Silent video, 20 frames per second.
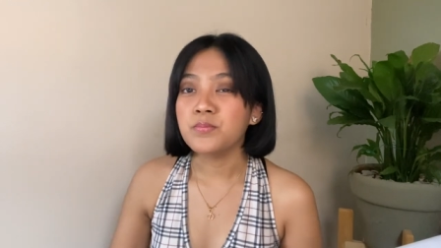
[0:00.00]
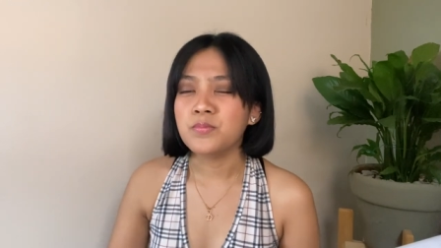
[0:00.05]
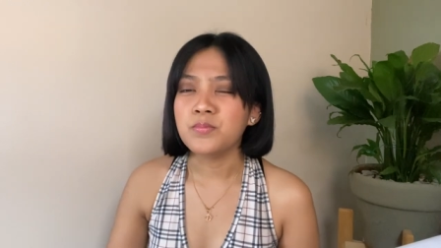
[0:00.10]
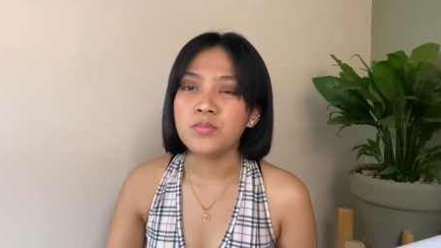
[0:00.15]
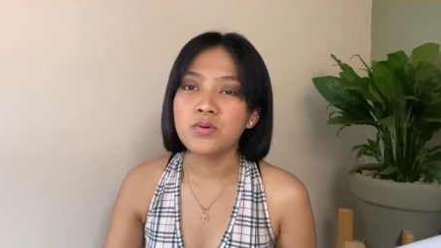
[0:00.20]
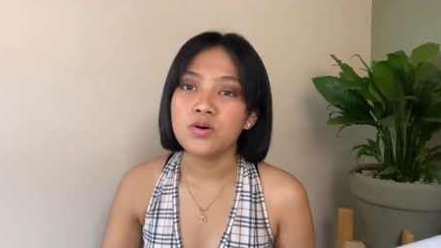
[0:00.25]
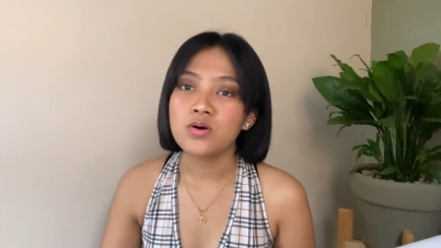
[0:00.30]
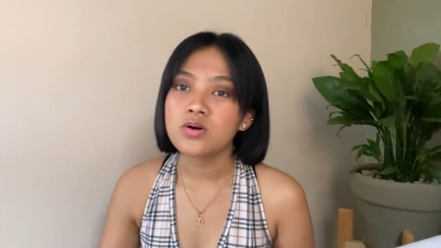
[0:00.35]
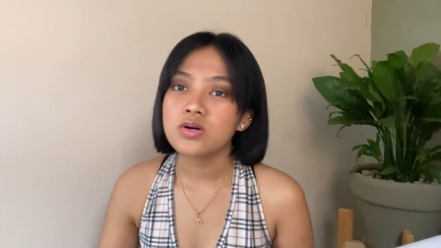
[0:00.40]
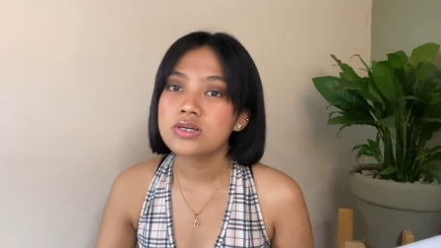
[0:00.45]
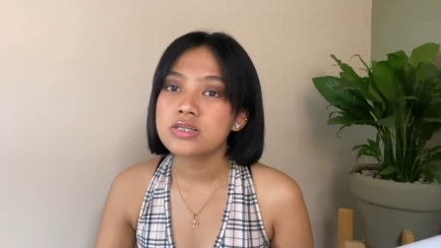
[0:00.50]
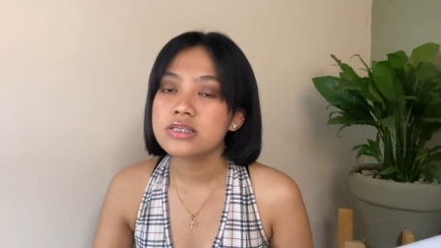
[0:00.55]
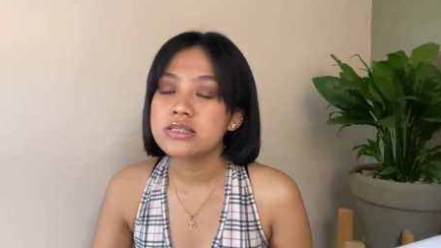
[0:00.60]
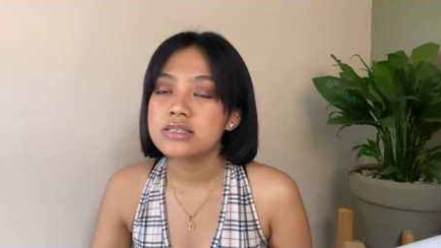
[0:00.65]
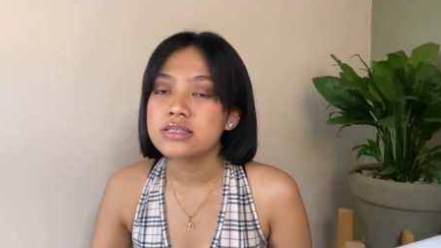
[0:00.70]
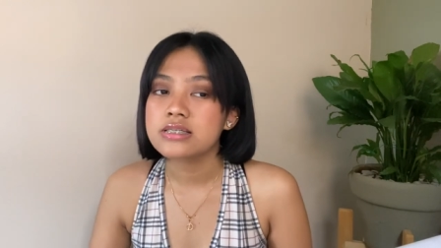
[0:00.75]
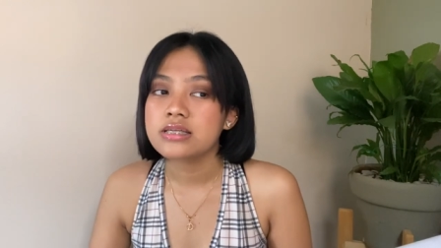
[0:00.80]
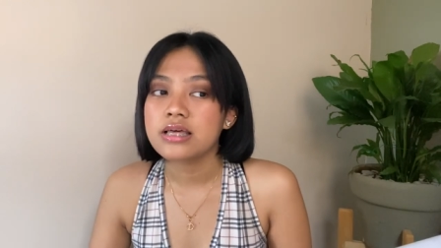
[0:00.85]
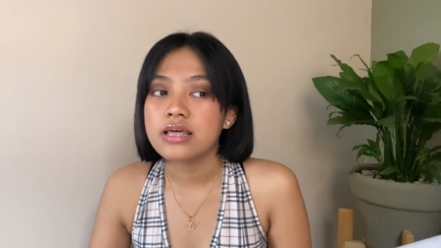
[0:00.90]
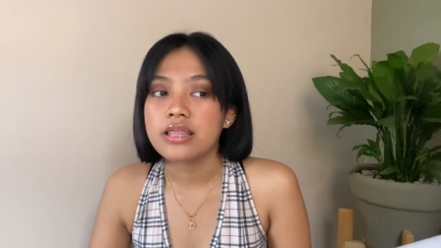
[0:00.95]

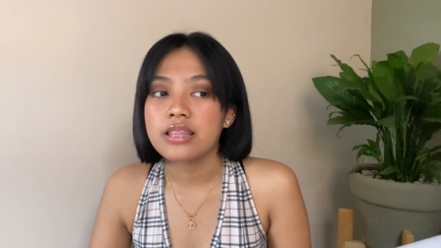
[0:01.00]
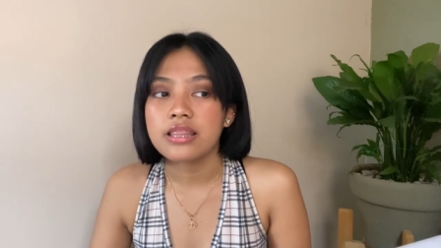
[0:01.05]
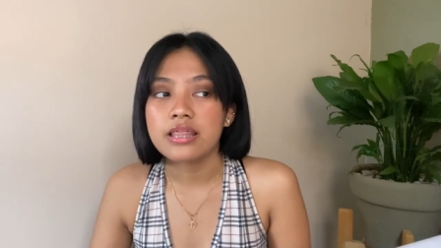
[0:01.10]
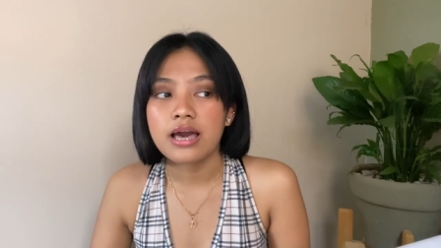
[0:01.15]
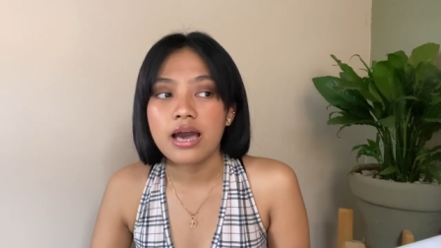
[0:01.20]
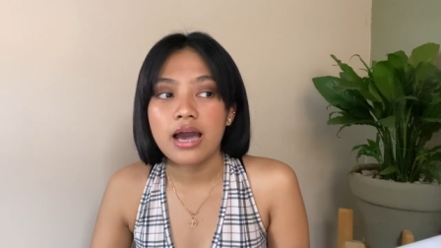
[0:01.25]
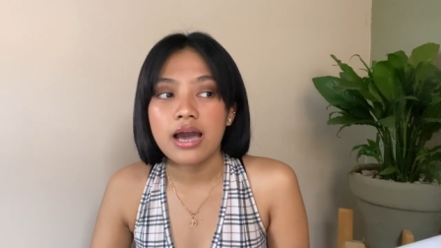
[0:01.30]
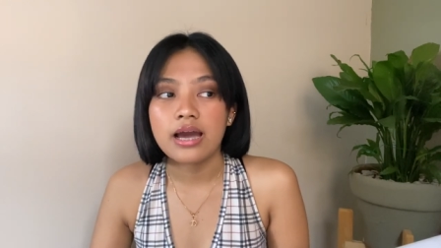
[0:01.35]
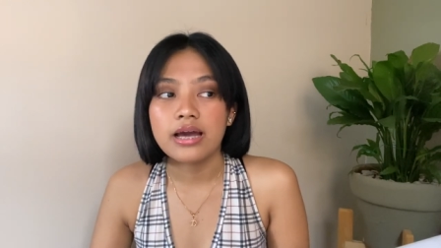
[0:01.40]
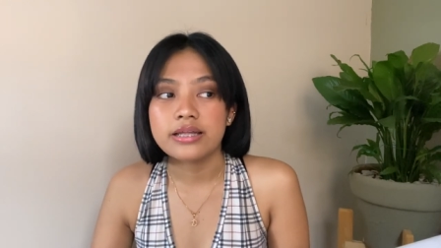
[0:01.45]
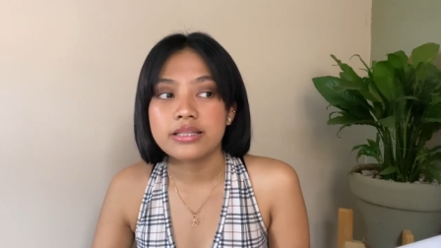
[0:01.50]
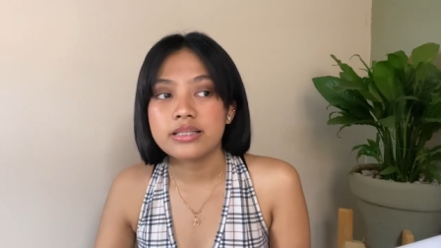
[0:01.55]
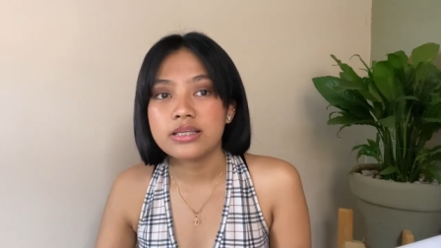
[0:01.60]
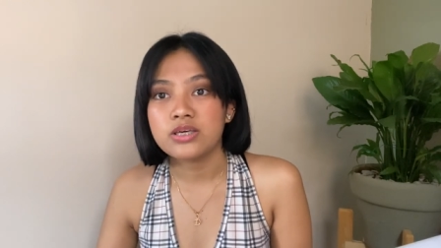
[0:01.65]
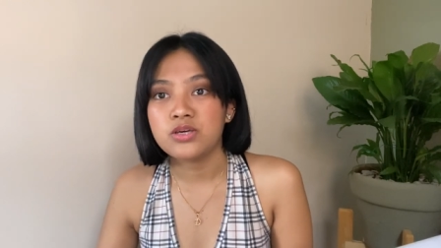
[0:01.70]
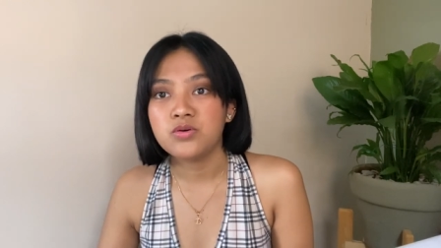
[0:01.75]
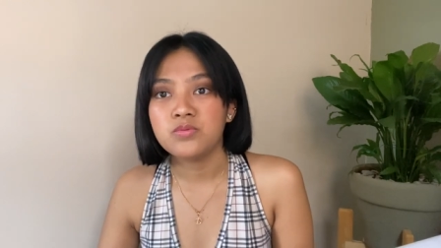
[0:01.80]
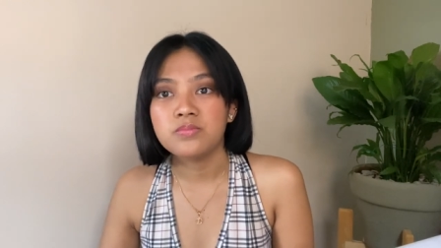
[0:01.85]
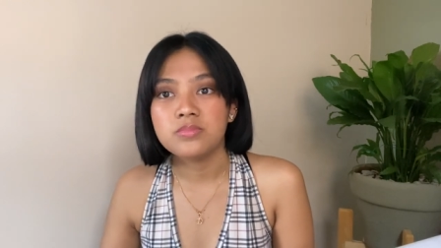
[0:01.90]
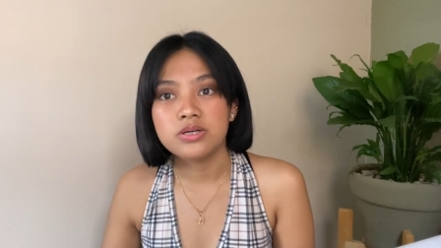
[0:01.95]
books that
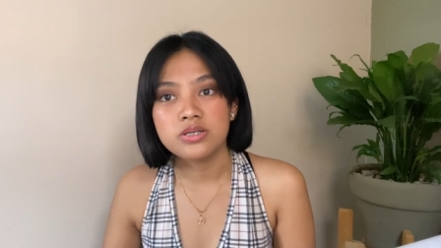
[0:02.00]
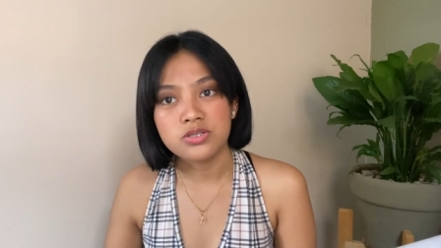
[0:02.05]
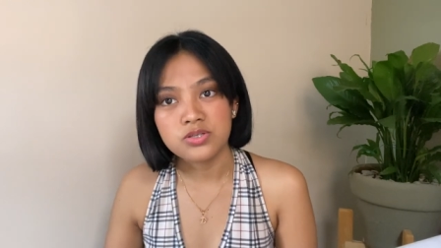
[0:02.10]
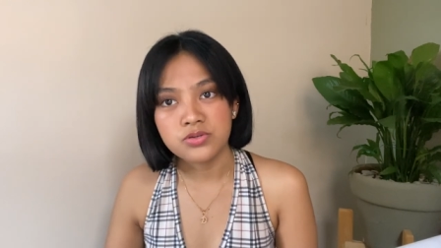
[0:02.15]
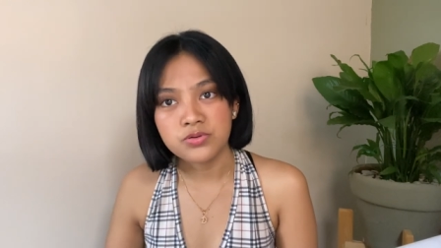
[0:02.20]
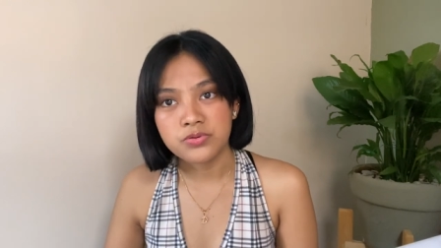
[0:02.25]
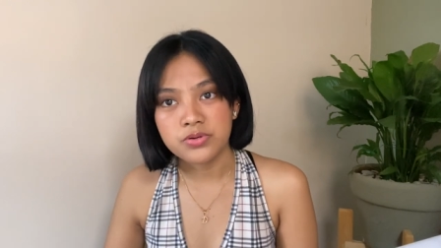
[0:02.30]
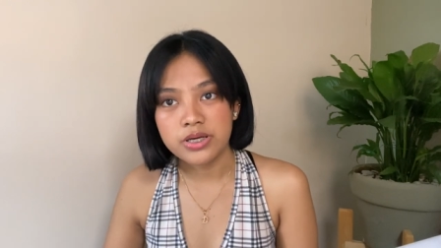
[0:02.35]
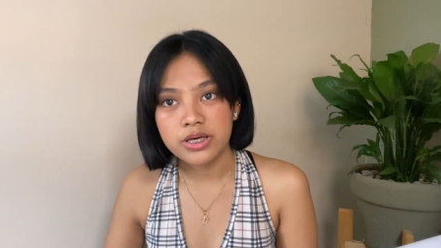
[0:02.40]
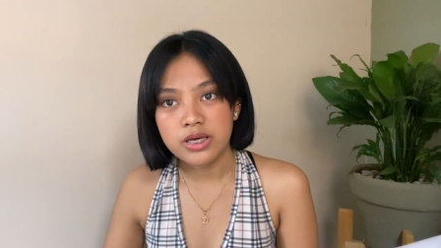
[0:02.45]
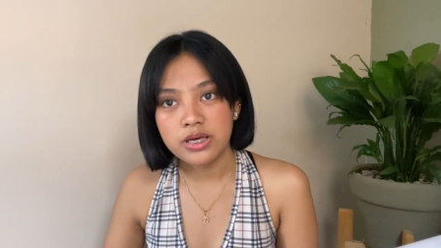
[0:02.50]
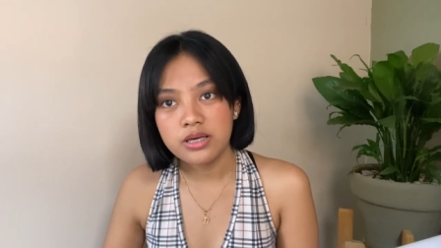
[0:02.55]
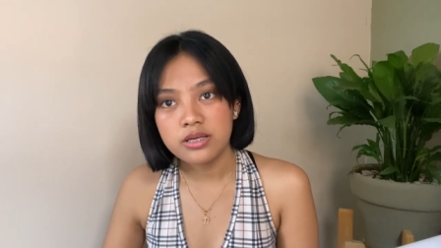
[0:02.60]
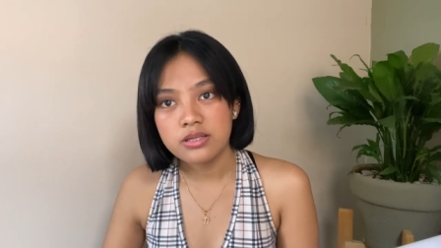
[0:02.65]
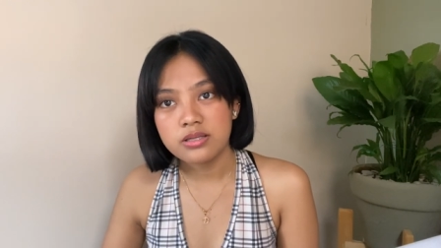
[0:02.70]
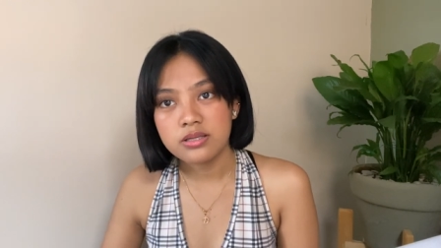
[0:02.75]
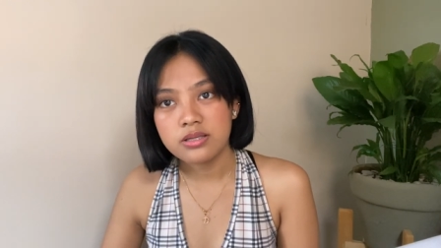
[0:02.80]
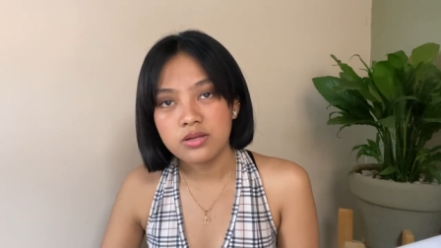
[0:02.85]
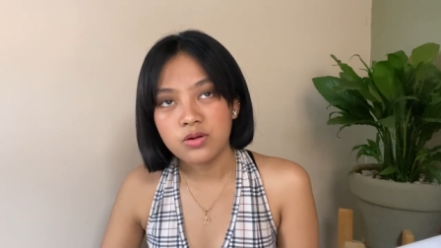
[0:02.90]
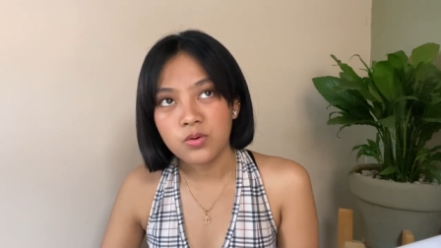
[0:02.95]
you must read,
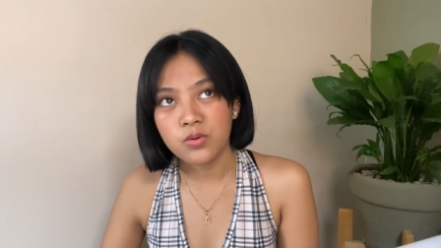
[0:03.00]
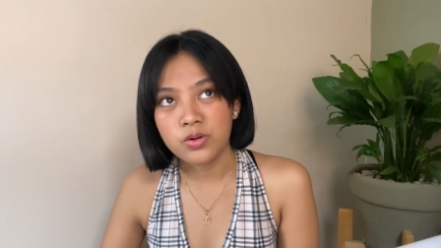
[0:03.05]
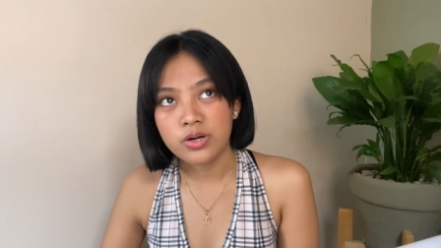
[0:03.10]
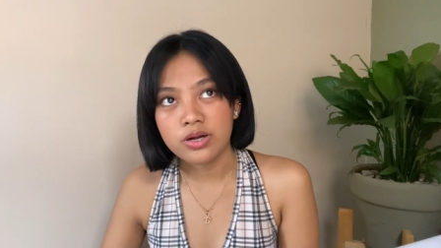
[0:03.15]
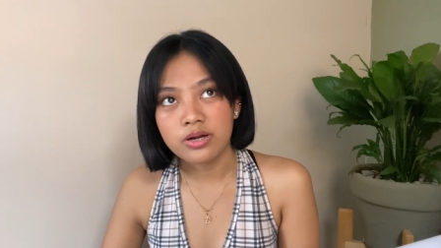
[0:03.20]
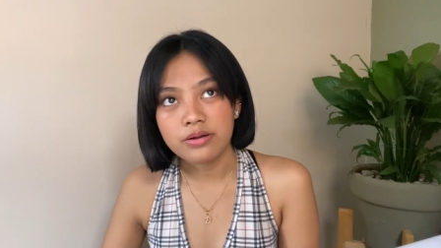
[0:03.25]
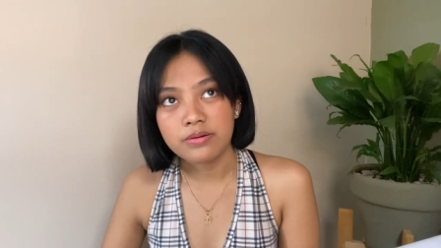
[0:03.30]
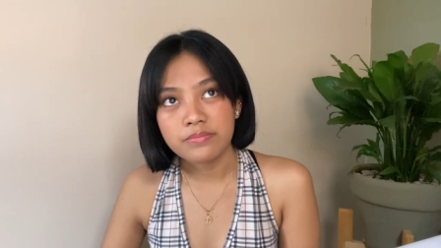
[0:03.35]
or